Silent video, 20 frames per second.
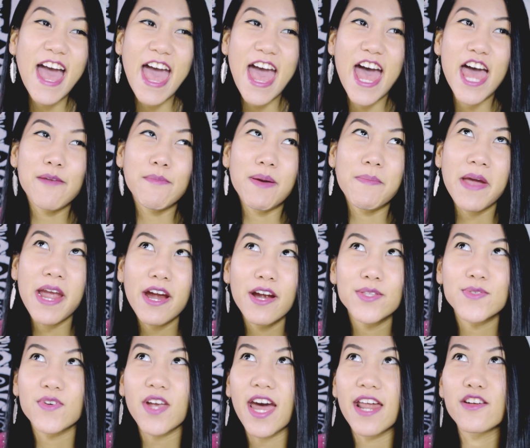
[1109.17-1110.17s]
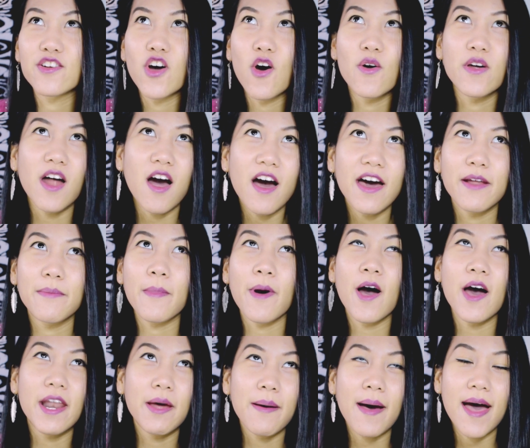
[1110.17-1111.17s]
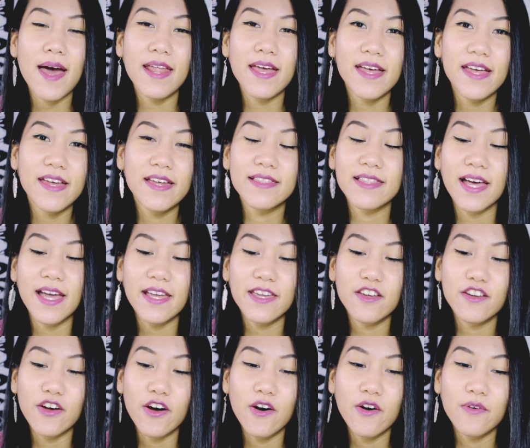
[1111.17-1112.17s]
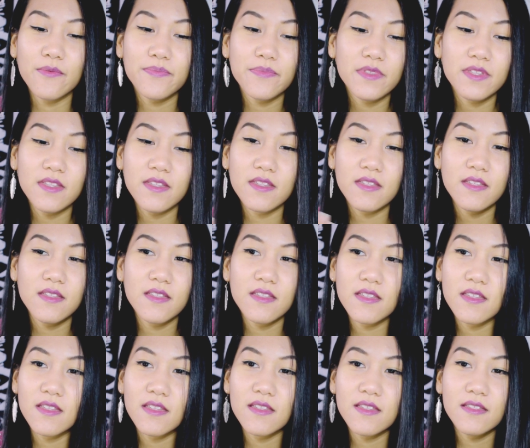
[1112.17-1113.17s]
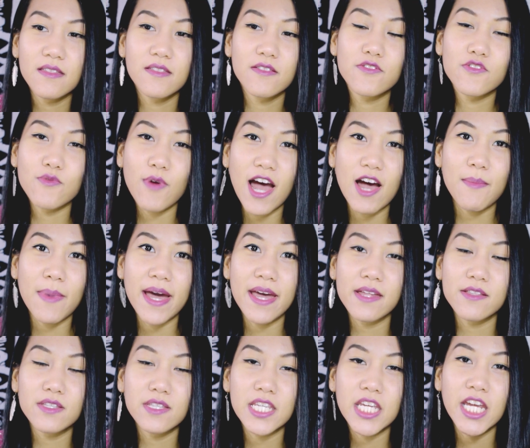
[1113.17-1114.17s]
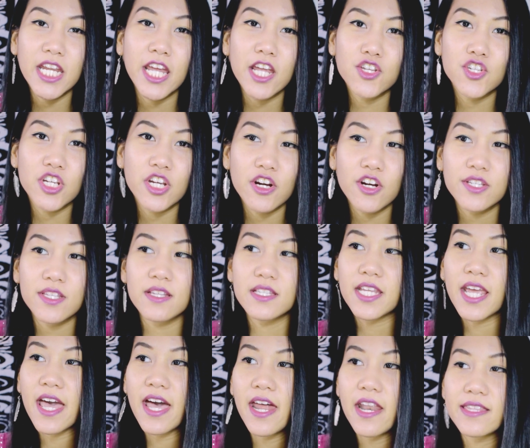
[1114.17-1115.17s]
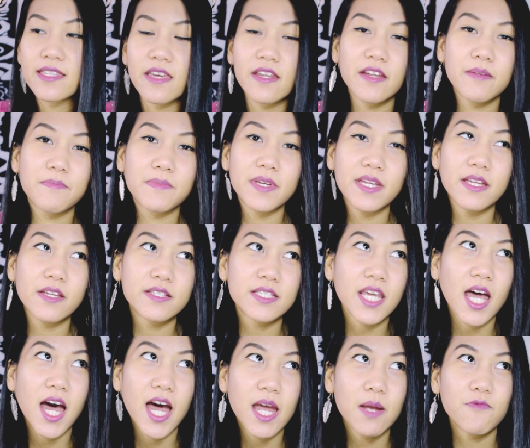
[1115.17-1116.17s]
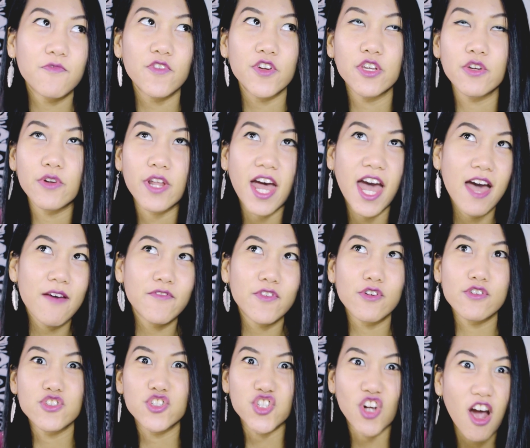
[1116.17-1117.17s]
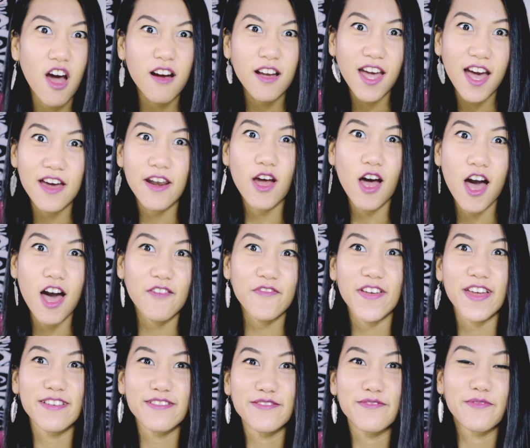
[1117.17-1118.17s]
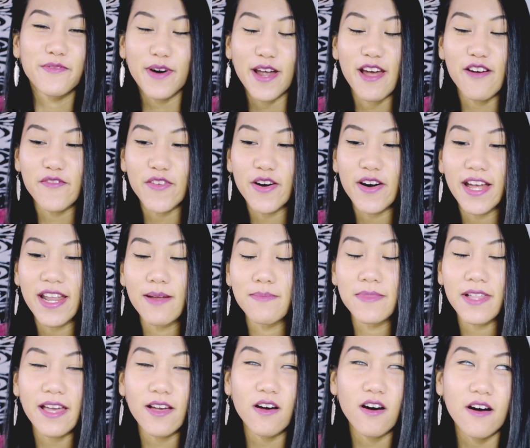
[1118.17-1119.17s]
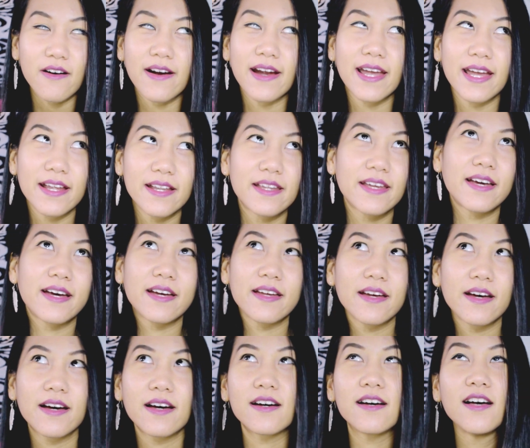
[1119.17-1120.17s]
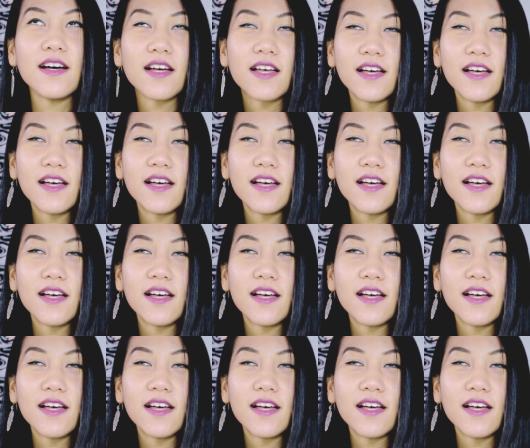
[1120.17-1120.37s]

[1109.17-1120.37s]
and my parents were kind of going on and on about it like you know throughout my teenage years at 10 it's gonna be time for you to have your jaw cut off and whatever and I'm like alright yeah yeah